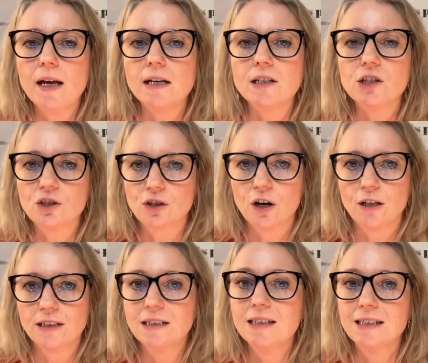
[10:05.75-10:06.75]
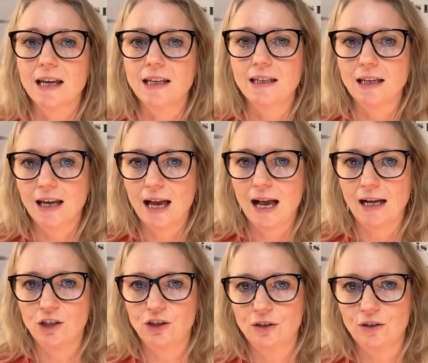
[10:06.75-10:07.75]
and start taking
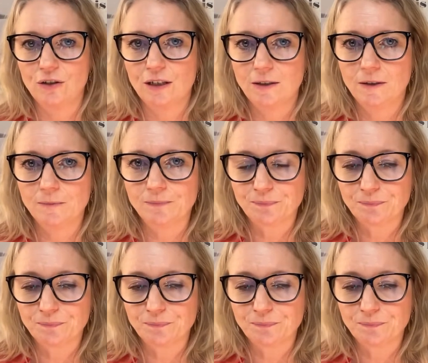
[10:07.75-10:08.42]
action on it.